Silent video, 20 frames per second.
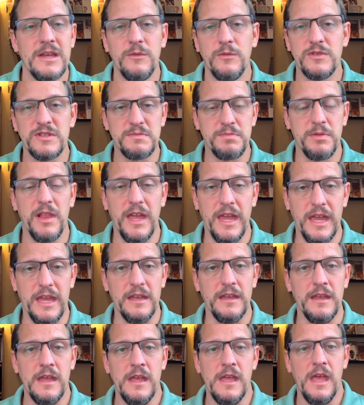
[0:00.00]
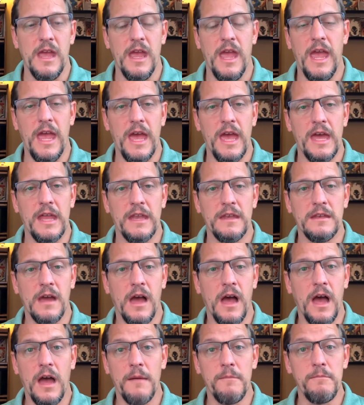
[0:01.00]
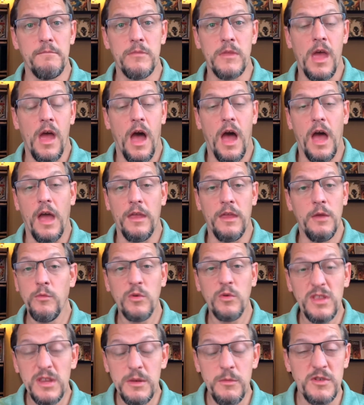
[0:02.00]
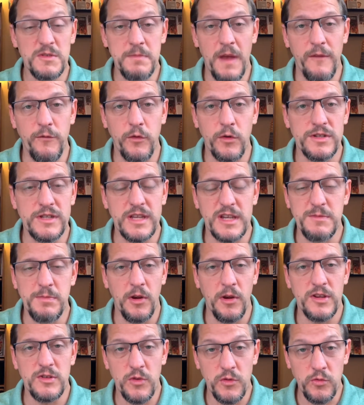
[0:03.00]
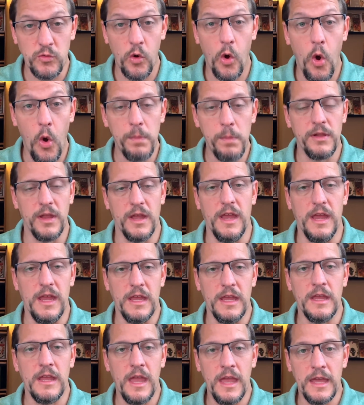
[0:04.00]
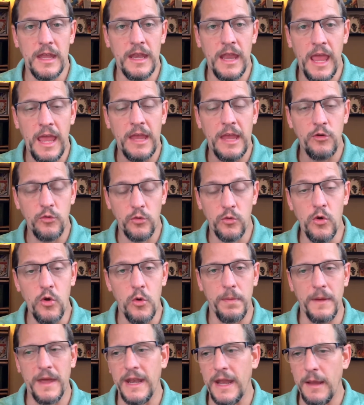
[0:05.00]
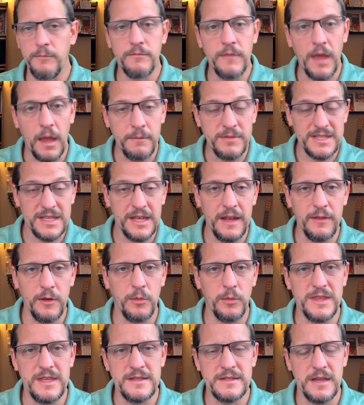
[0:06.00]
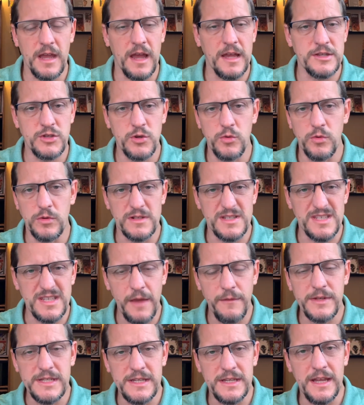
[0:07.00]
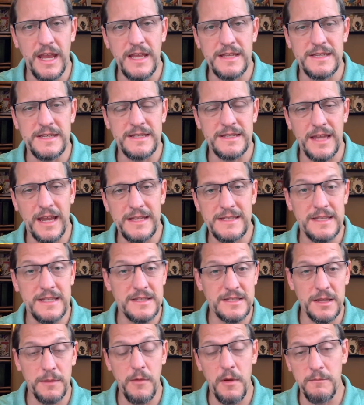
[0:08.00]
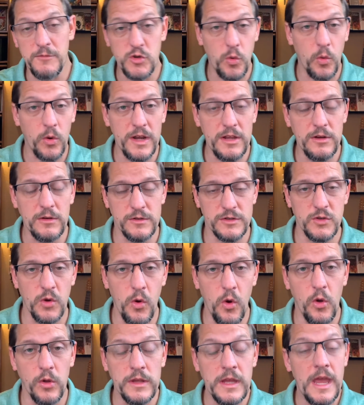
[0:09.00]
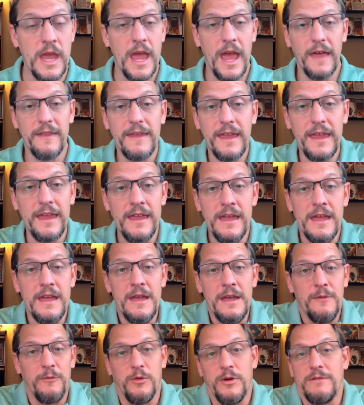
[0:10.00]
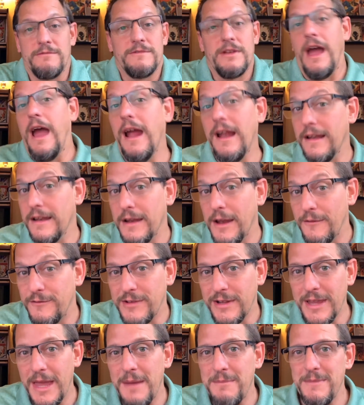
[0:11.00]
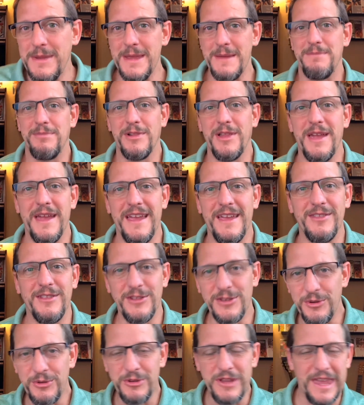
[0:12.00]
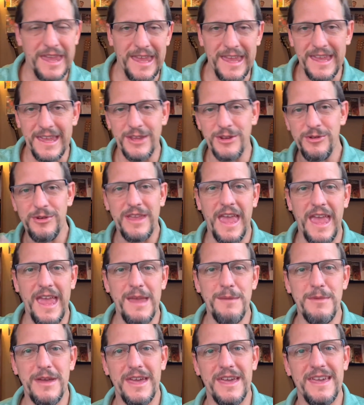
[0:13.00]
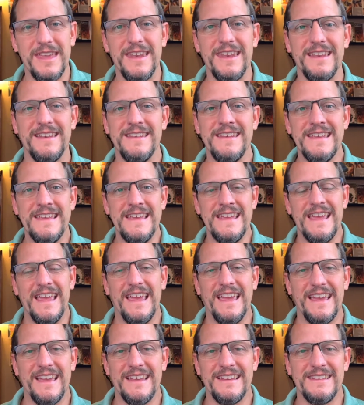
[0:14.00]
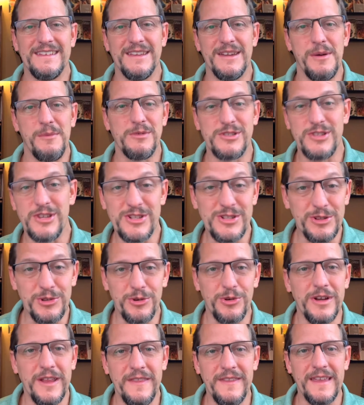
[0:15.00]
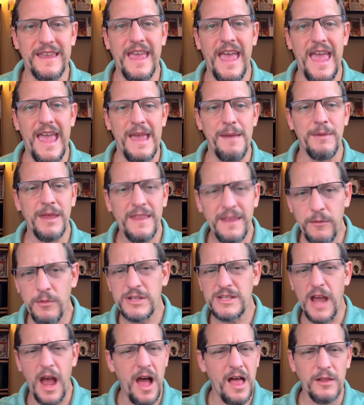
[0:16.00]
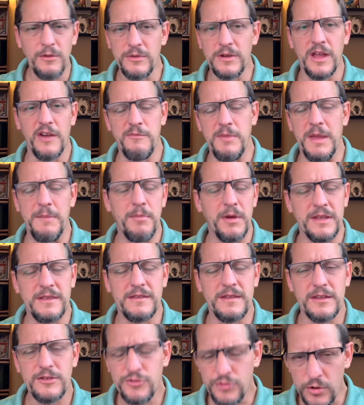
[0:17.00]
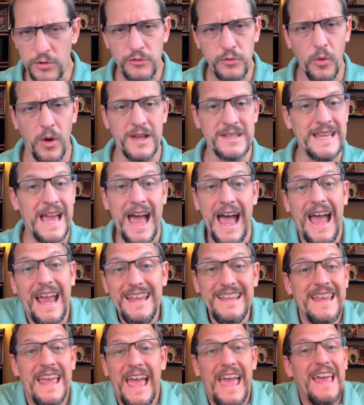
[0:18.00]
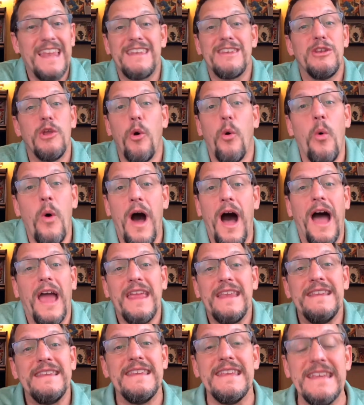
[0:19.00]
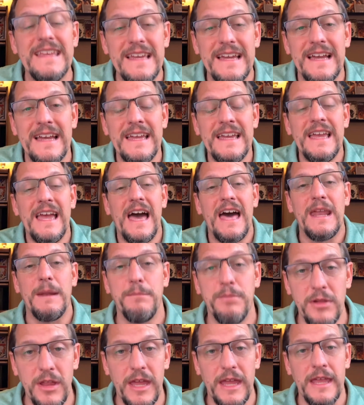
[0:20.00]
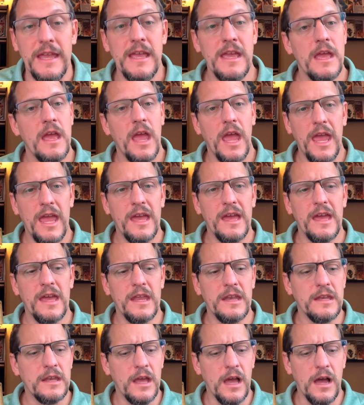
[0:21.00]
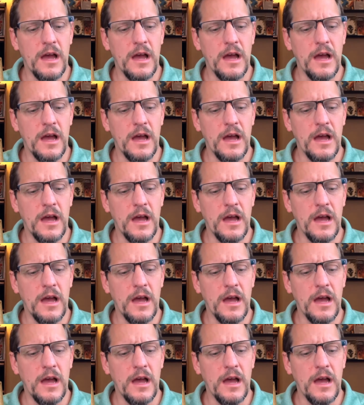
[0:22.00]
was played, and it really was my first experience with role-playing in a group, and I'm sitting there with these guys who were 17, 18, 19, some of them 20 years old, and they were kind enough to let me play the little kid who came in and was just learning the game, and they were tolerant of me, but the truth was I had no idea how to play. And